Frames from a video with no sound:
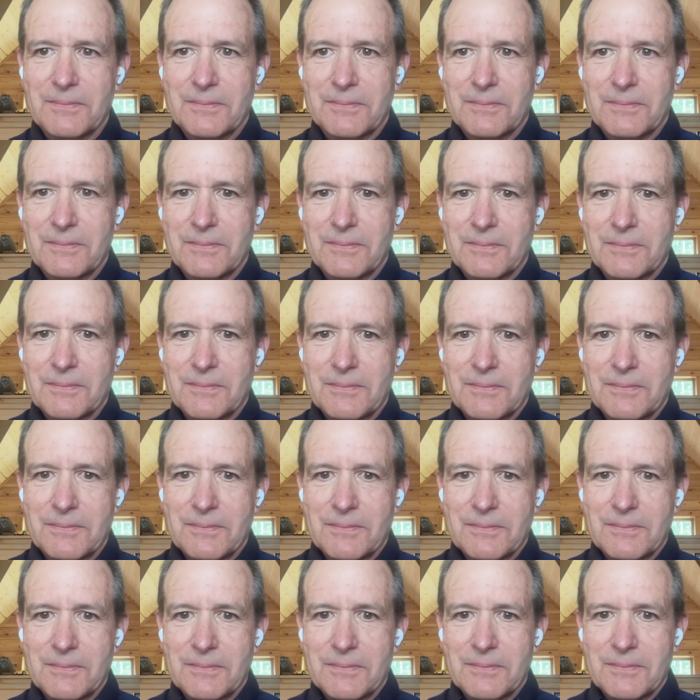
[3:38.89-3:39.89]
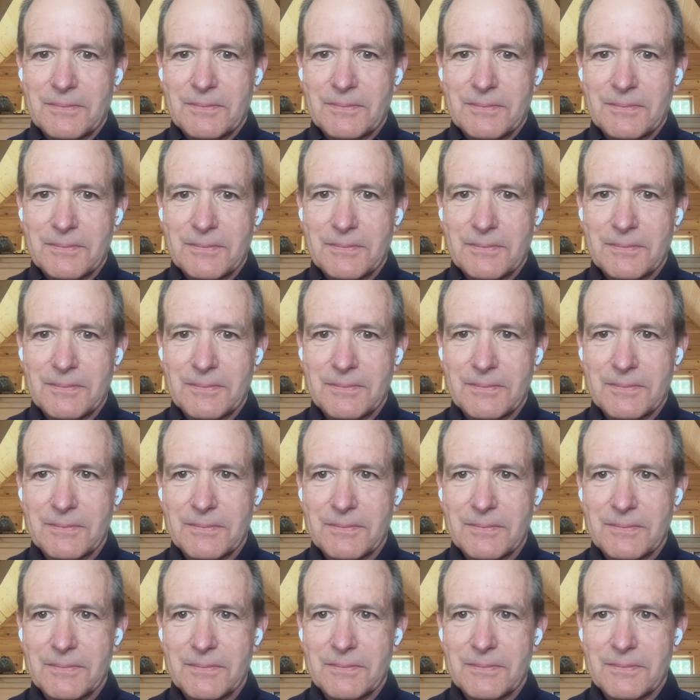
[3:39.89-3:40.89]

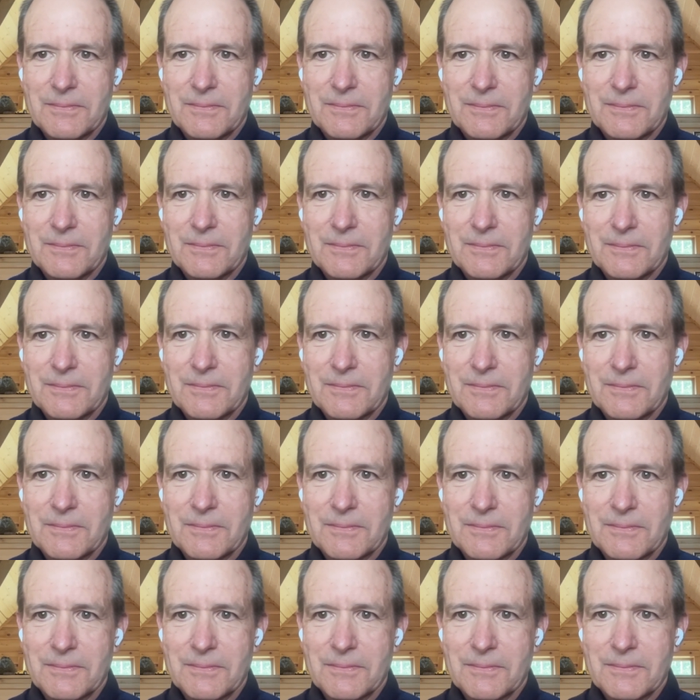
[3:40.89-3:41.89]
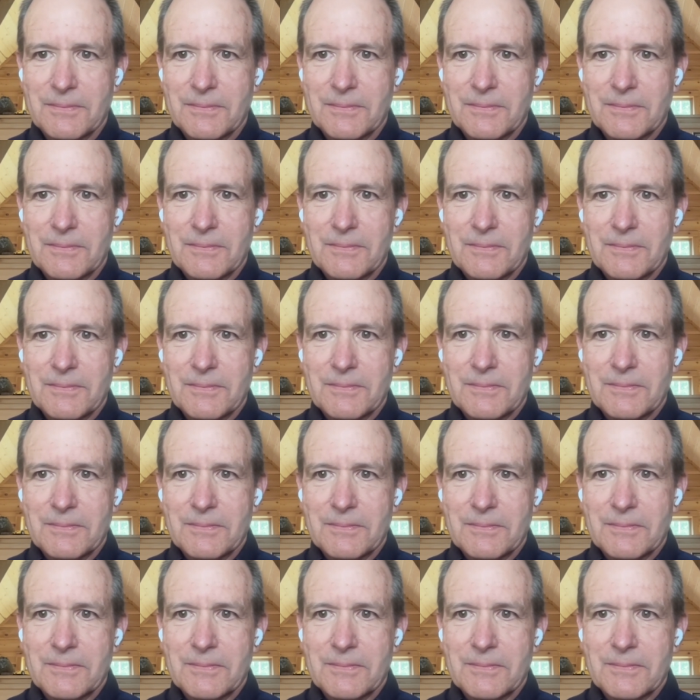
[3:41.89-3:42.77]
(not speaking)